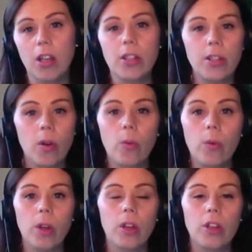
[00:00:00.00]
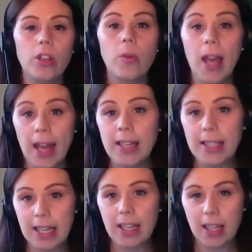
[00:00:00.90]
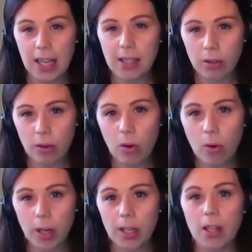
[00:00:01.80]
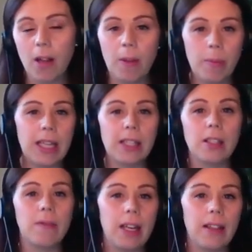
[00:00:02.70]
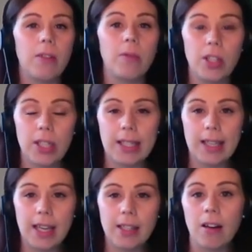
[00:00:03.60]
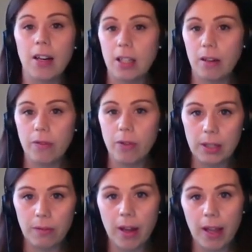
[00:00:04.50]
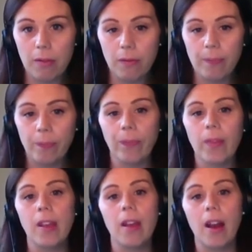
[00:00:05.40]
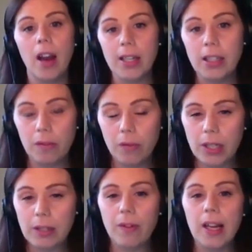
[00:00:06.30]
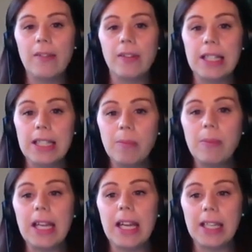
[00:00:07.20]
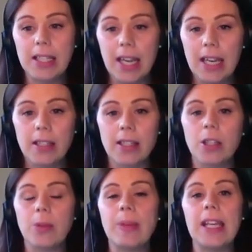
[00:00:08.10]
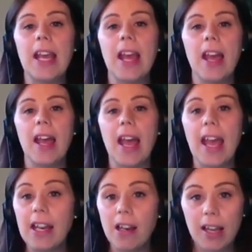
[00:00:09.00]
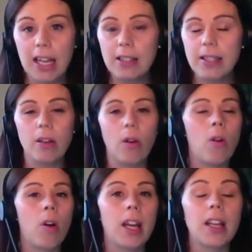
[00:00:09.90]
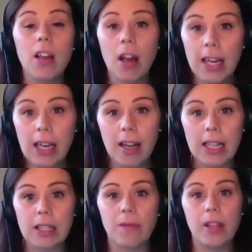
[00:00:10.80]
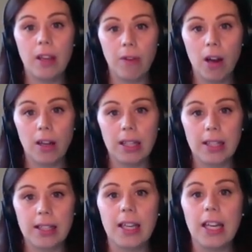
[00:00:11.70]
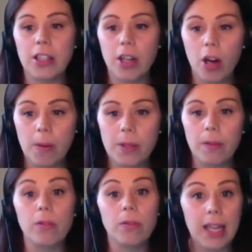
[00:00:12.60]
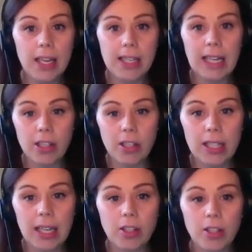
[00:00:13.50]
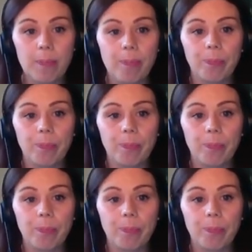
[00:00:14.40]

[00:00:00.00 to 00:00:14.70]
So you can't take a case to court on the basis of anything which is said in Article 45. Article 45 is simply intended to be headlines or guidelines for the Oireachtas in terms of creating legislation.